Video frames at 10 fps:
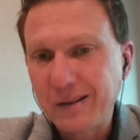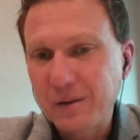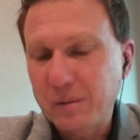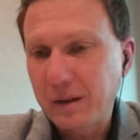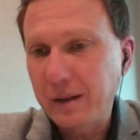
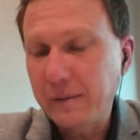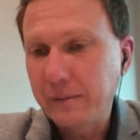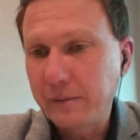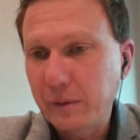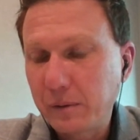3,
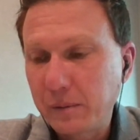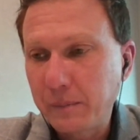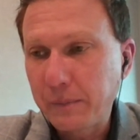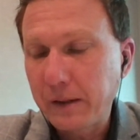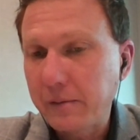4,
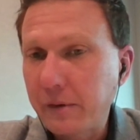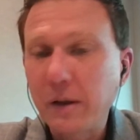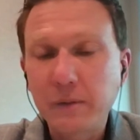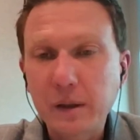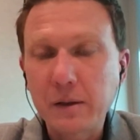
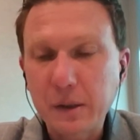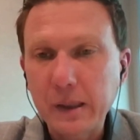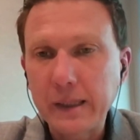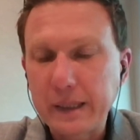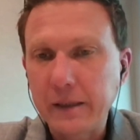5 year cycle,